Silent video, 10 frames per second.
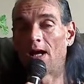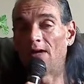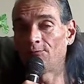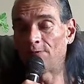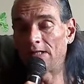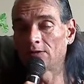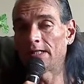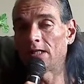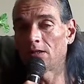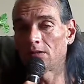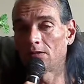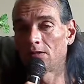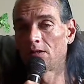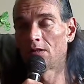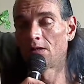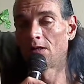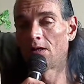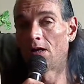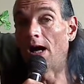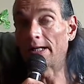I found out
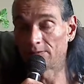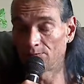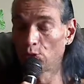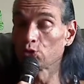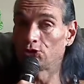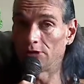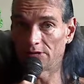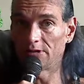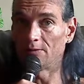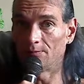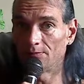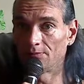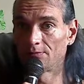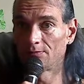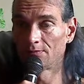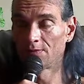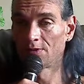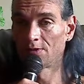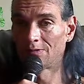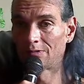I can bullshit them.
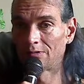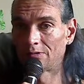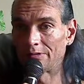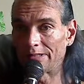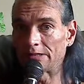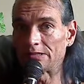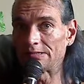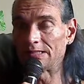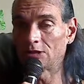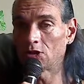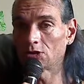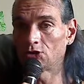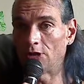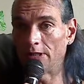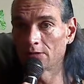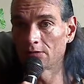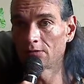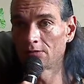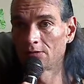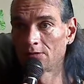They got this thing called jail.
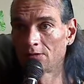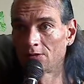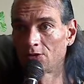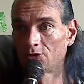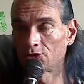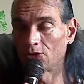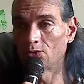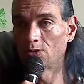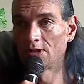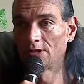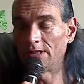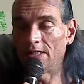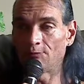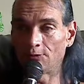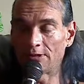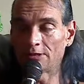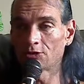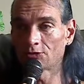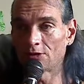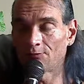So yeah, if you think to
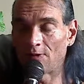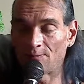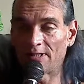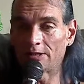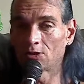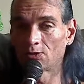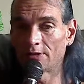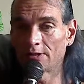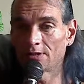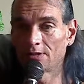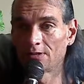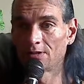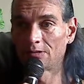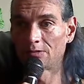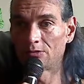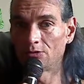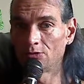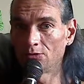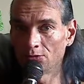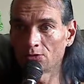yourself I might go there,
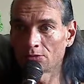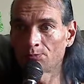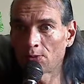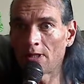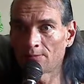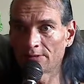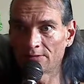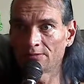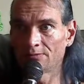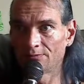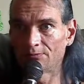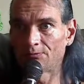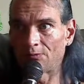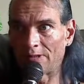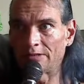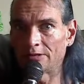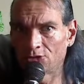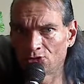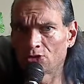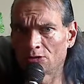you could probably find
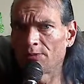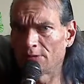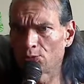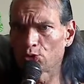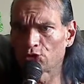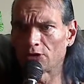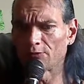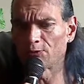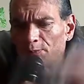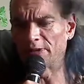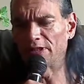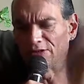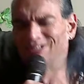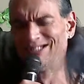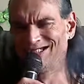that you could be a bullshitter for a minute.